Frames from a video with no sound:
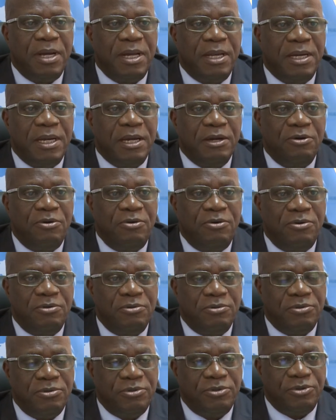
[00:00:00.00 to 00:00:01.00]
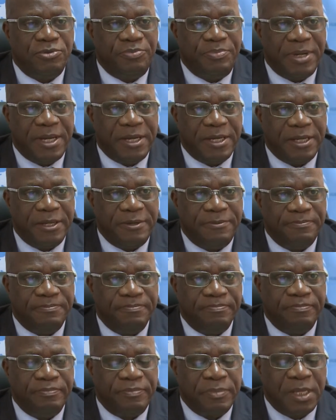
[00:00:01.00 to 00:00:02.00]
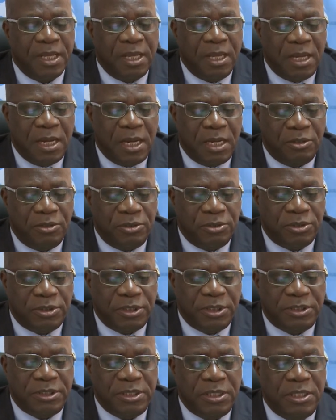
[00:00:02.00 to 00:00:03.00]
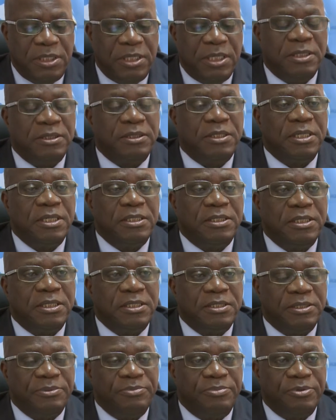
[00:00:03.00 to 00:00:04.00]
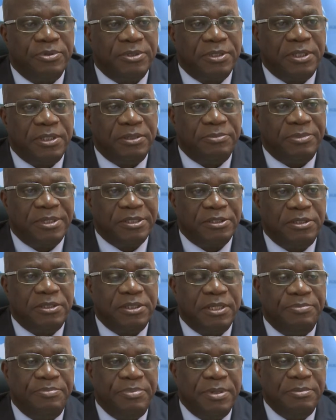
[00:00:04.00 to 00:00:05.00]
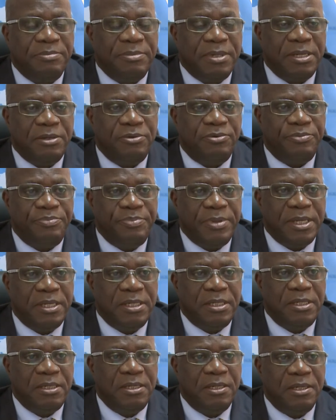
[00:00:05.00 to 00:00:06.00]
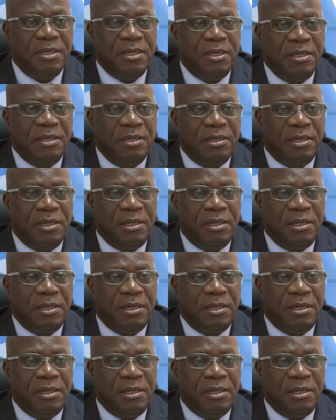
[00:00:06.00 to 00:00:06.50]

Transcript: This is very important for the country because it contributes to supporting its official entities to work